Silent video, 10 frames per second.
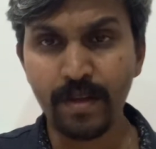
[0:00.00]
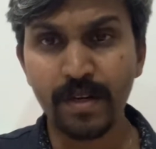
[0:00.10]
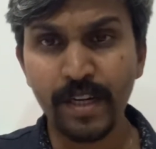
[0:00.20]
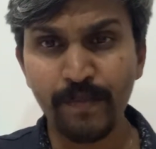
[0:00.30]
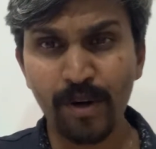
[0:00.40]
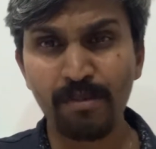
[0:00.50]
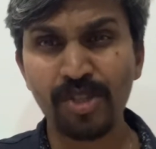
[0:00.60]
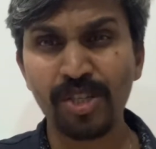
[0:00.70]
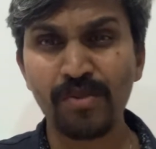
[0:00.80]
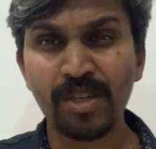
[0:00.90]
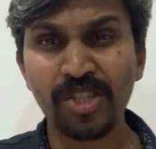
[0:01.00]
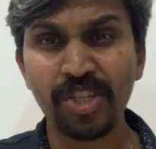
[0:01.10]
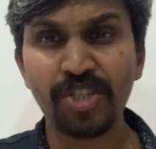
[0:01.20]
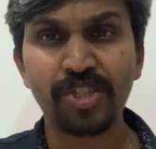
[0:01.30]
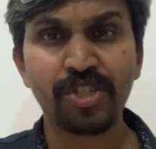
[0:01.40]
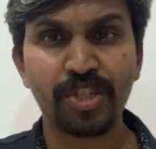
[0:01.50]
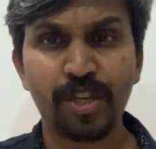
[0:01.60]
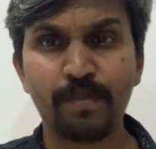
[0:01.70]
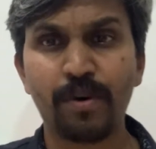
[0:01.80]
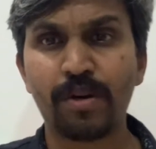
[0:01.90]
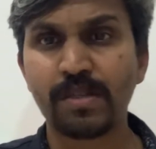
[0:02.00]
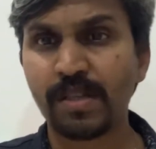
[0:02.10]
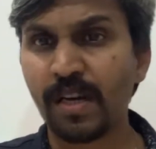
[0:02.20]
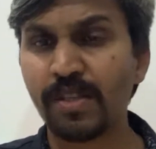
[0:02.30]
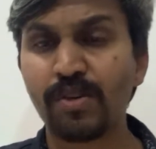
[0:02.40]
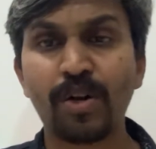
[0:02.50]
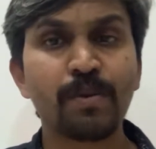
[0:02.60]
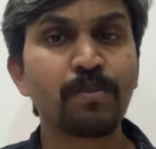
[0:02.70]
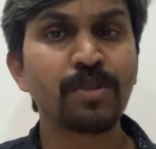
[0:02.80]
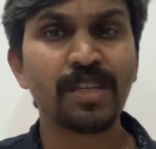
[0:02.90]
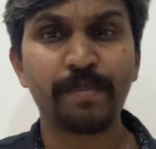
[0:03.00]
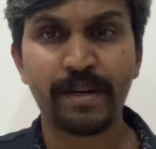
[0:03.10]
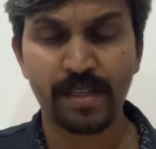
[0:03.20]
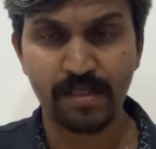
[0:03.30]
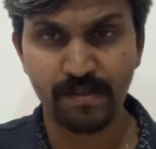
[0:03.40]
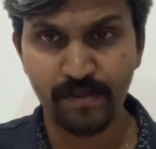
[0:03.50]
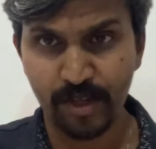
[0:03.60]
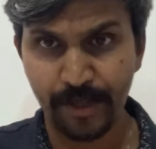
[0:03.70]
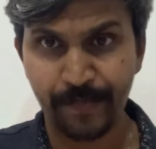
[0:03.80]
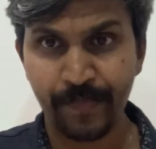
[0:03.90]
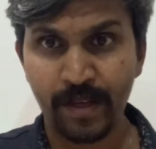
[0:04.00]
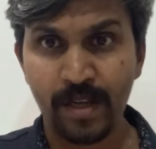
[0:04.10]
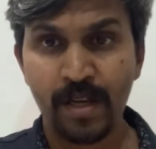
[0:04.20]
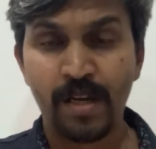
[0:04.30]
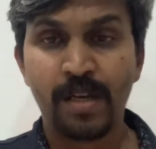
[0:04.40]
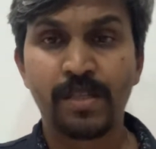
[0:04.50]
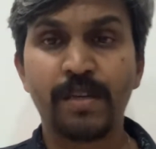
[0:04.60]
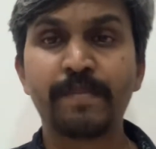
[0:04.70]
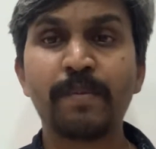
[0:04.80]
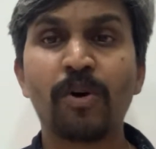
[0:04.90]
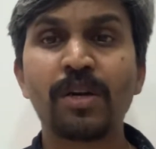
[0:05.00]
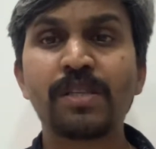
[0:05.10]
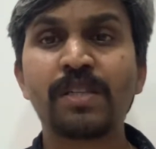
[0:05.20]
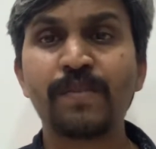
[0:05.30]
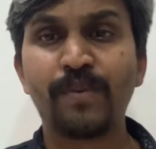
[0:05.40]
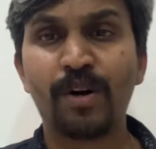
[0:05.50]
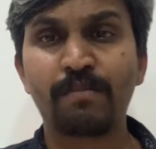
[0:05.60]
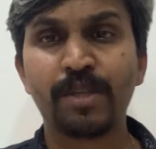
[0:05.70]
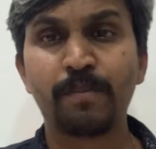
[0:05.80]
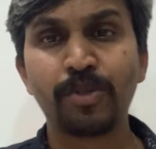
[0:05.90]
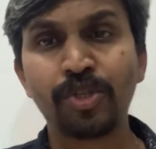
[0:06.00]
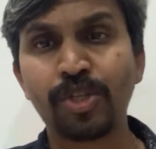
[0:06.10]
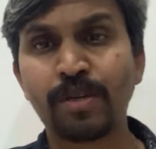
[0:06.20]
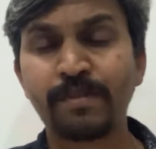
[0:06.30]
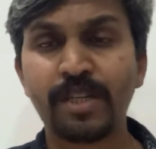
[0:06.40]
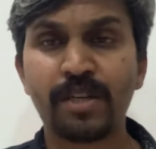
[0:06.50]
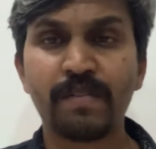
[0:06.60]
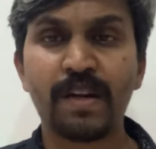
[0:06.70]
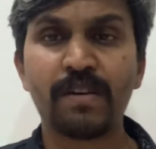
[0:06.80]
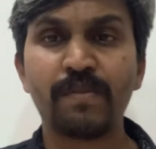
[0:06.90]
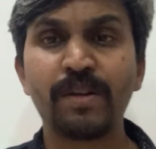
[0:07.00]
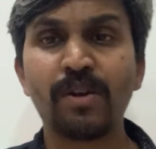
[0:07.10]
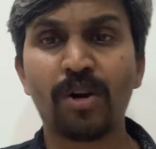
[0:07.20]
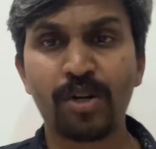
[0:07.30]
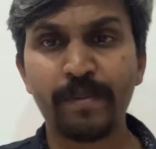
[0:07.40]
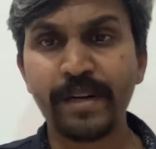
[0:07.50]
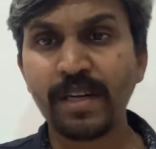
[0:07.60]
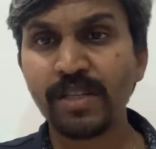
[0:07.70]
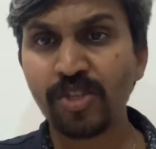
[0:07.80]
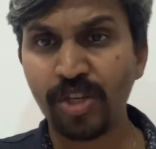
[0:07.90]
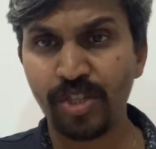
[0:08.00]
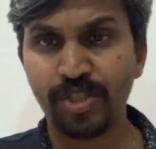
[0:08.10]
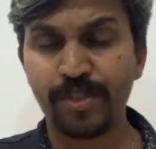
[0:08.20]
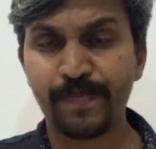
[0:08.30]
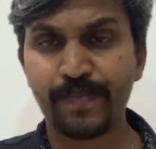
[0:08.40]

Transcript: Deformation is what? Change in shape or size or both shape and size of the body. So if the body is deformed, the position of center of gravity will automatically change,